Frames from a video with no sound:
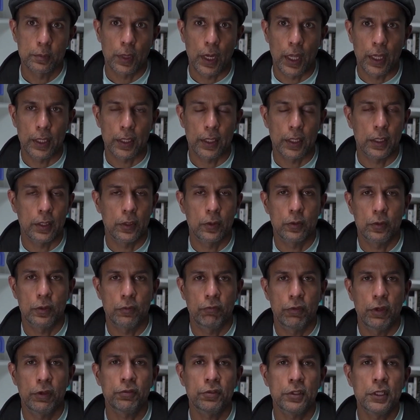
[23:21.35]
Like,
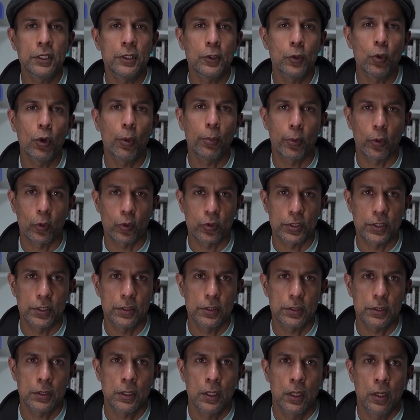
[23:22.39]
we've seen two
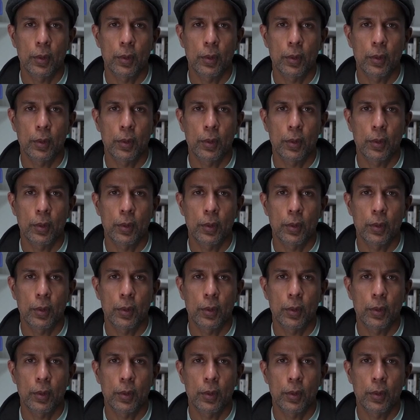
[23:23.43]
approaches.